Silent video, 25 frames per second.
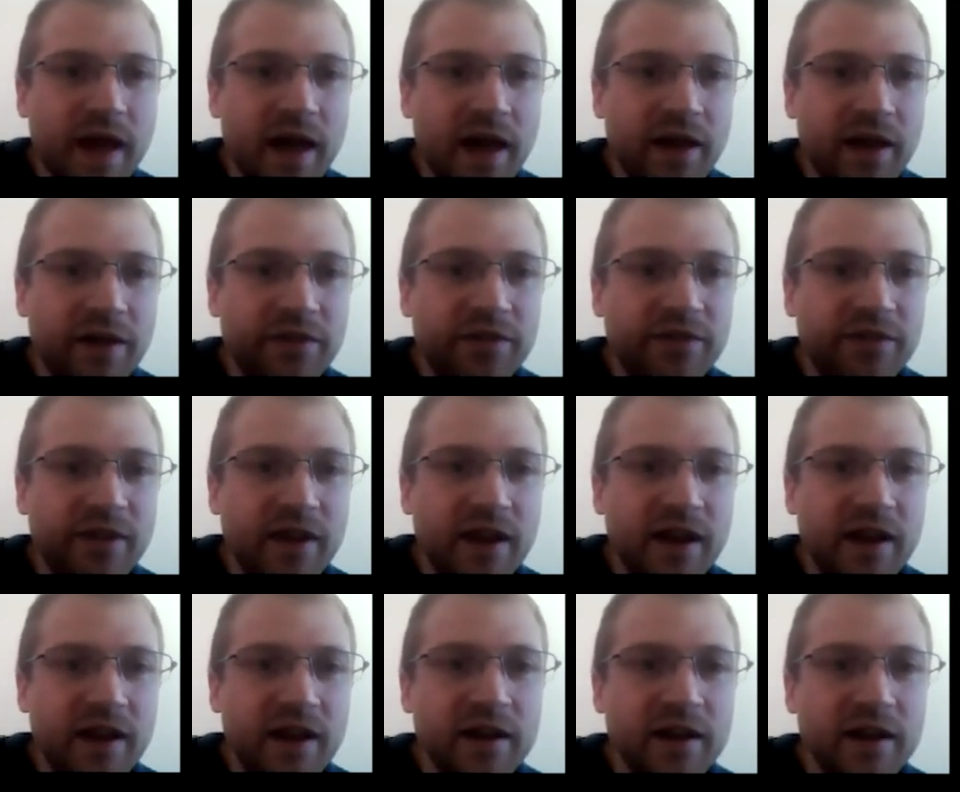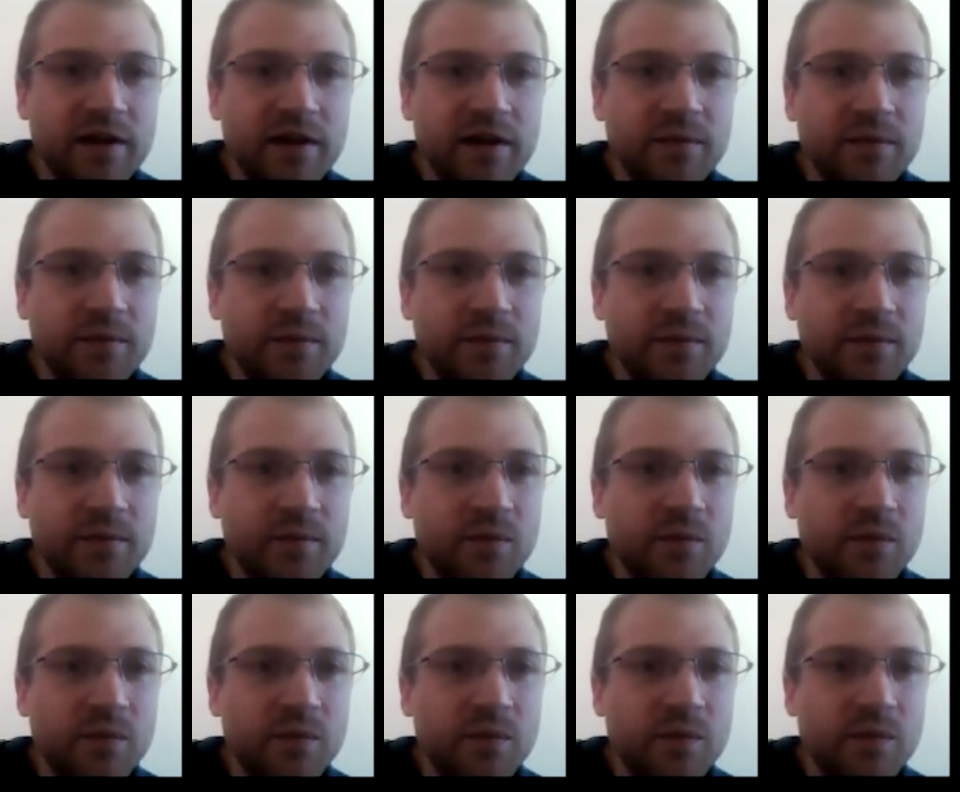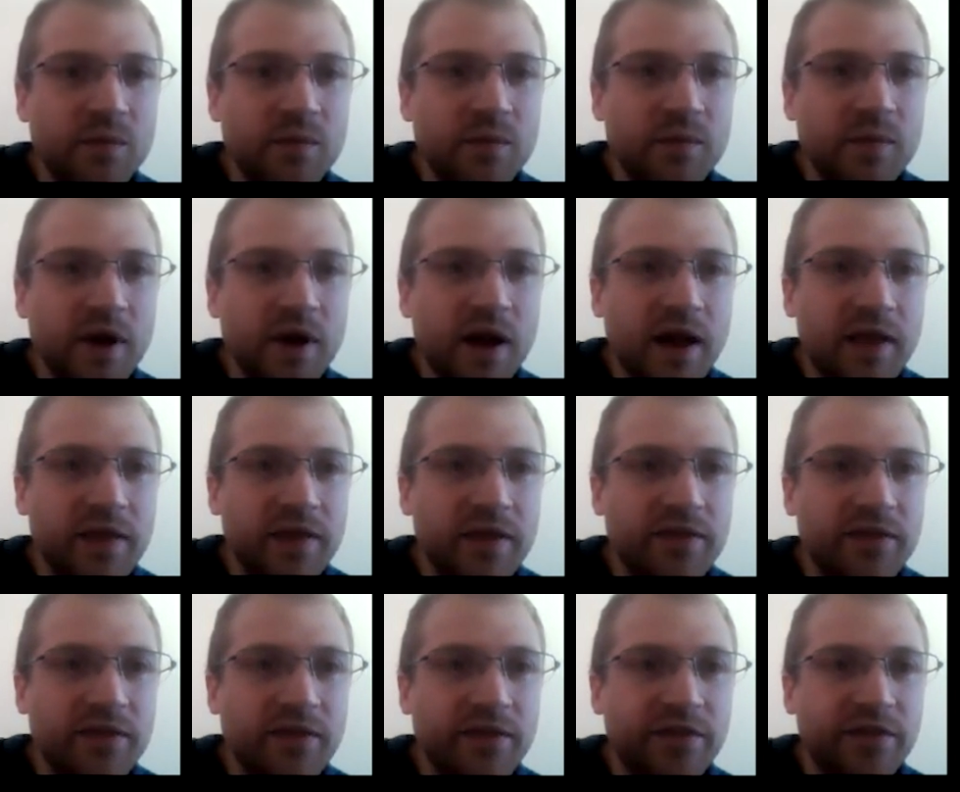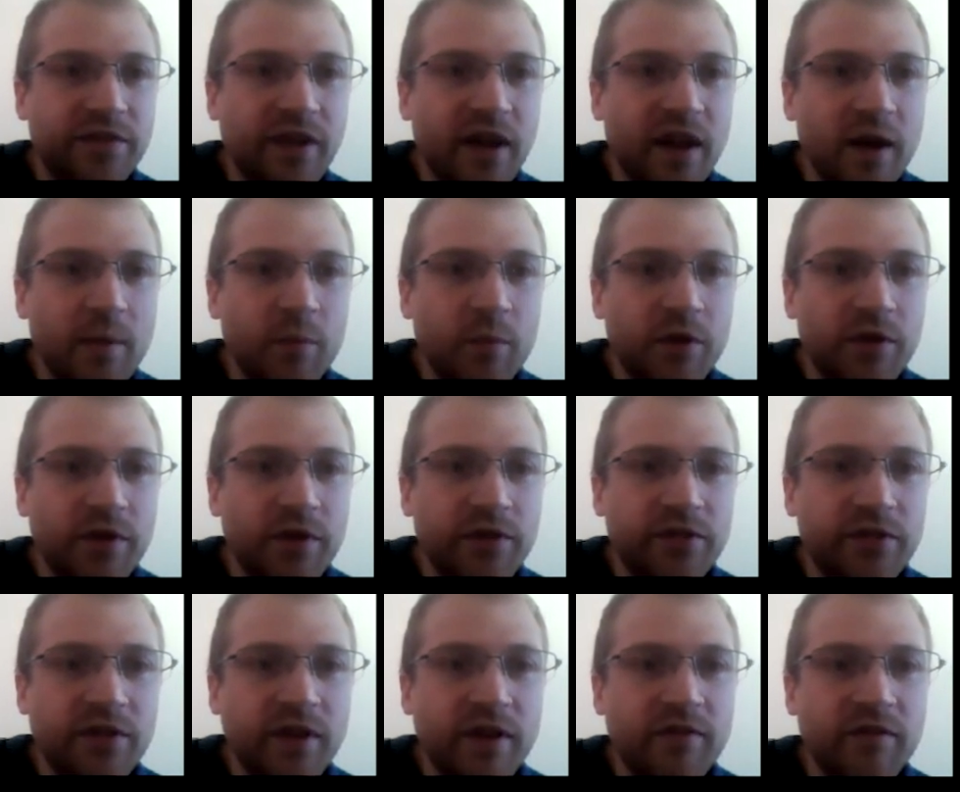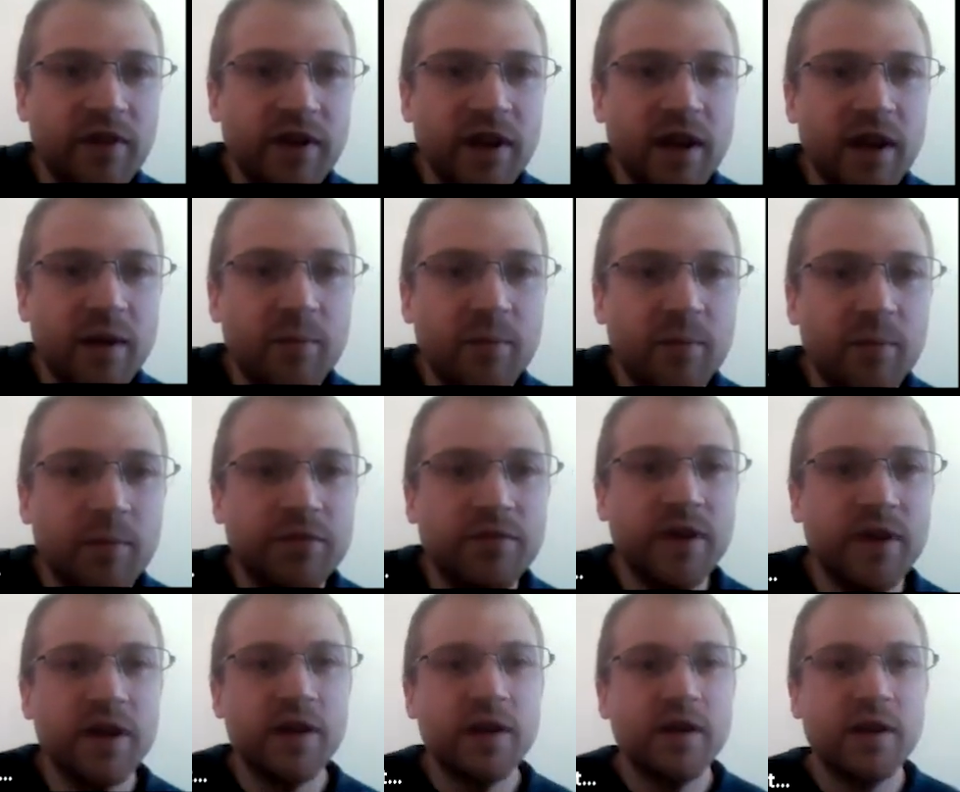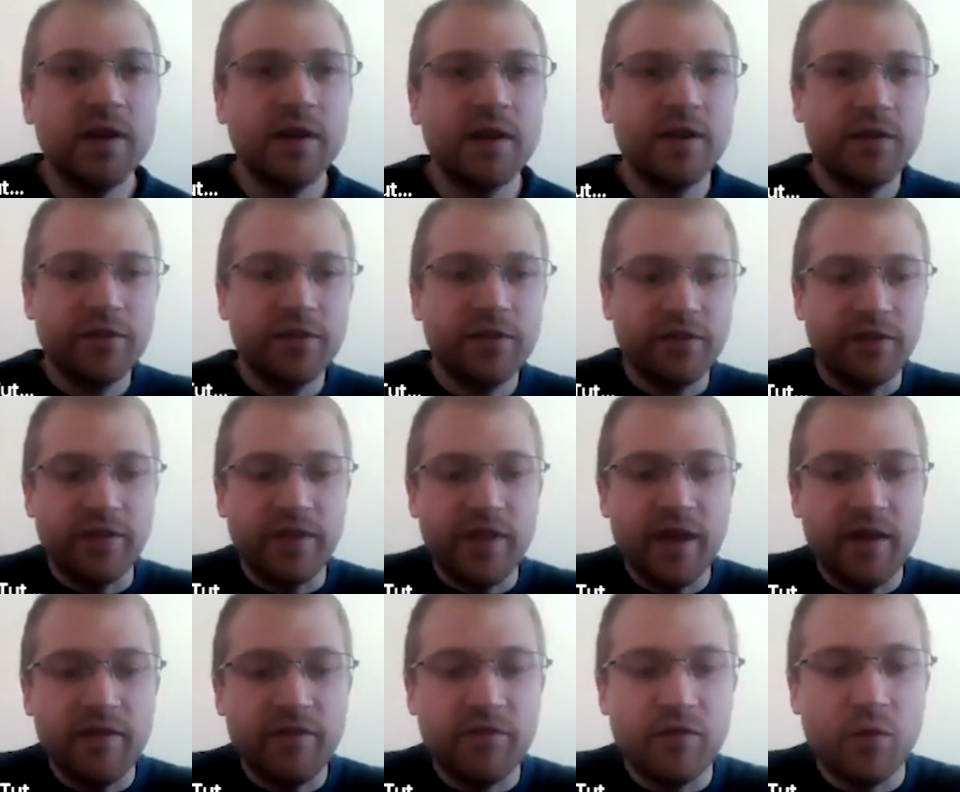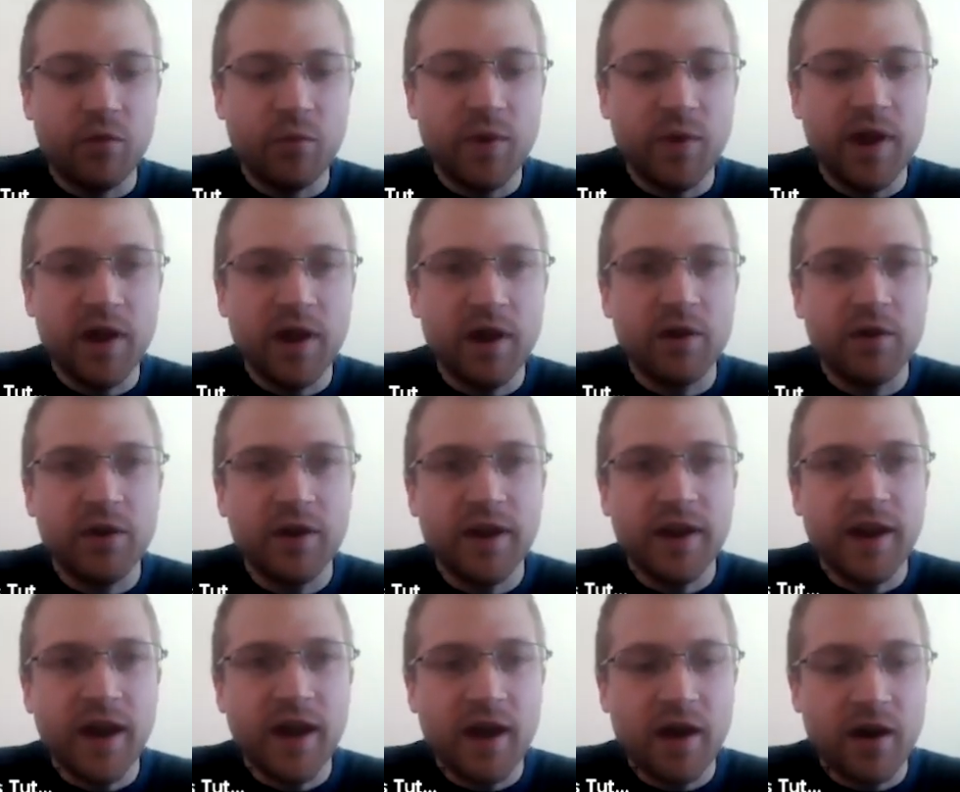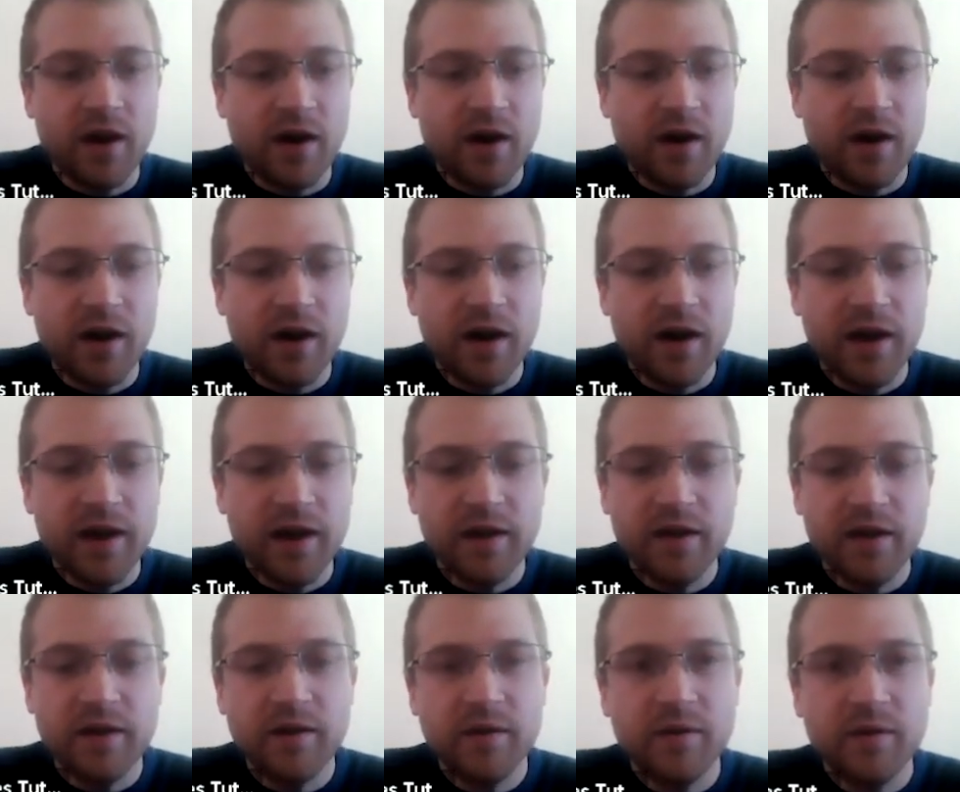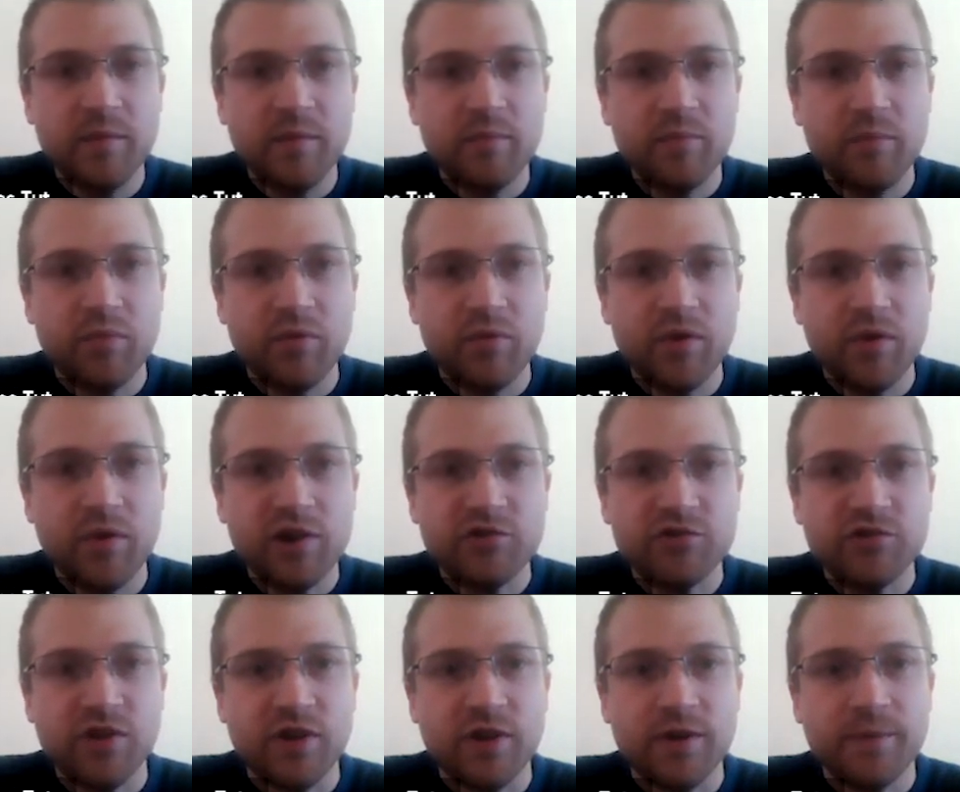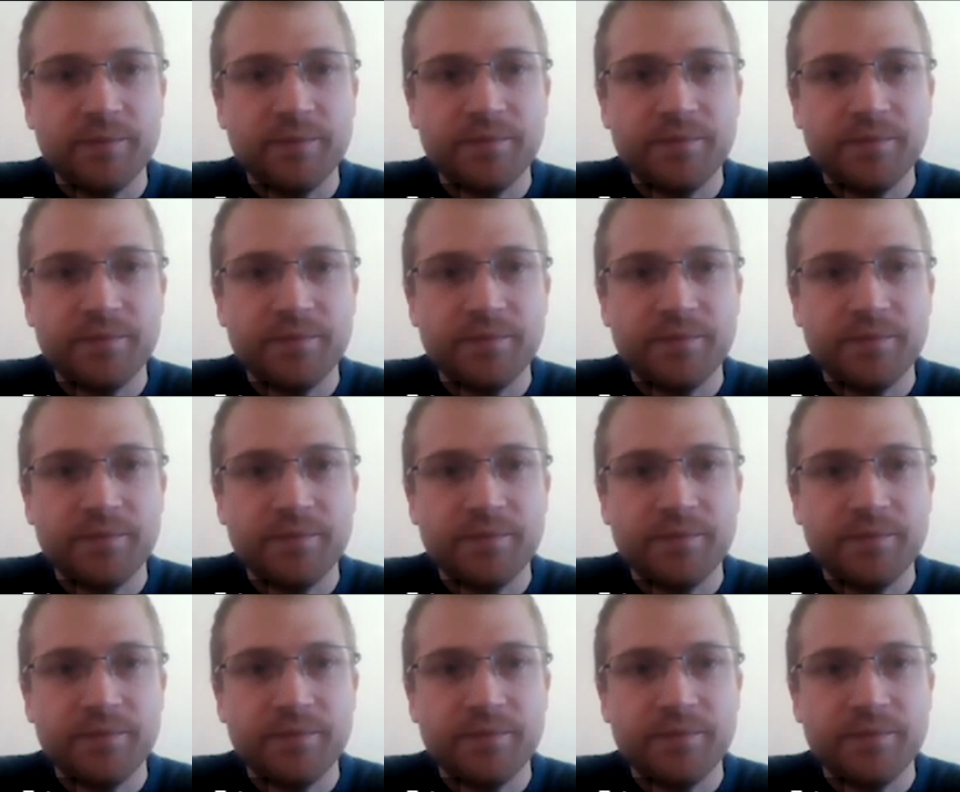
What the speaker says: air sinking, and this is the same on the southern hemisphere, so therefore we are looking at high pressure.